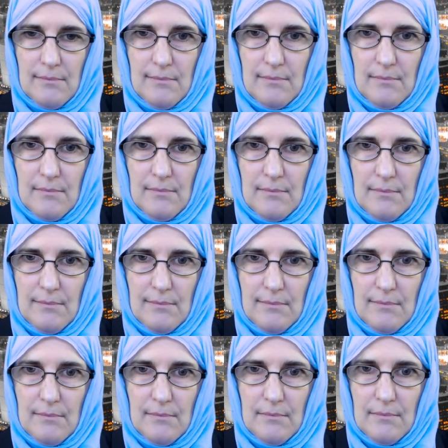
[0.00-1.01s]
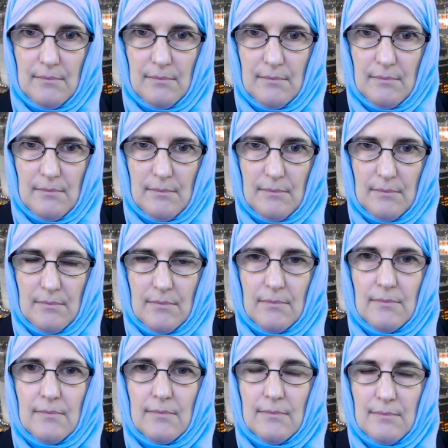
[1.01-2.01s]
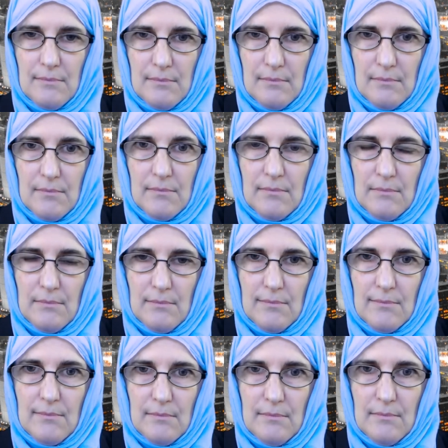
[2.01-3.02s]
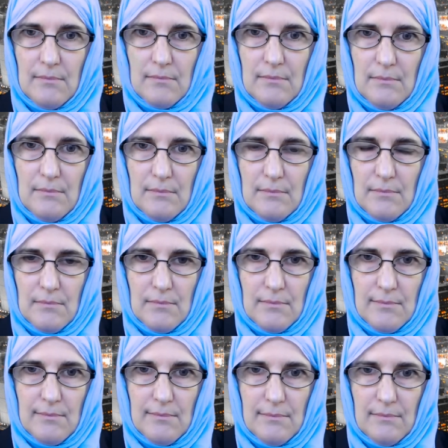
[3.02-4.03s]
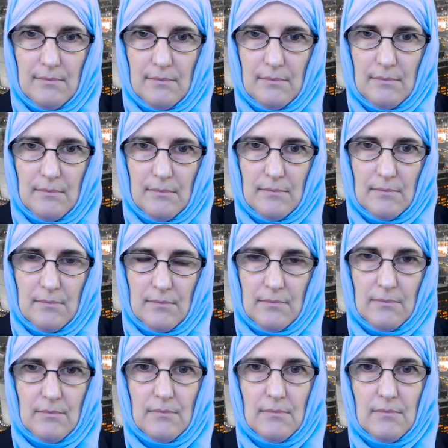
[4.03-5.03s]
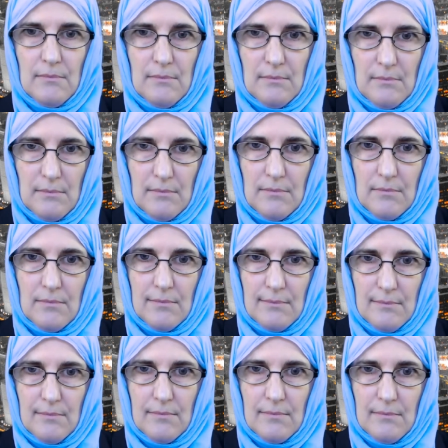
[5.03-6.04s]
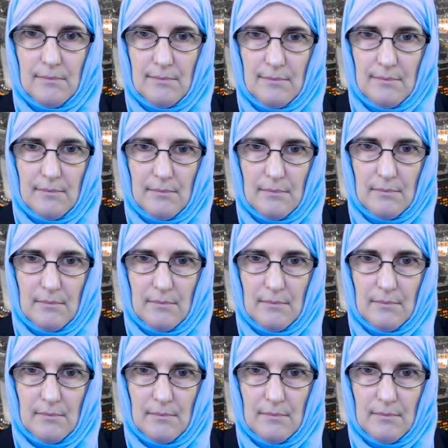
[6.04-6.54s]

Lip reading: This person isn't speaking.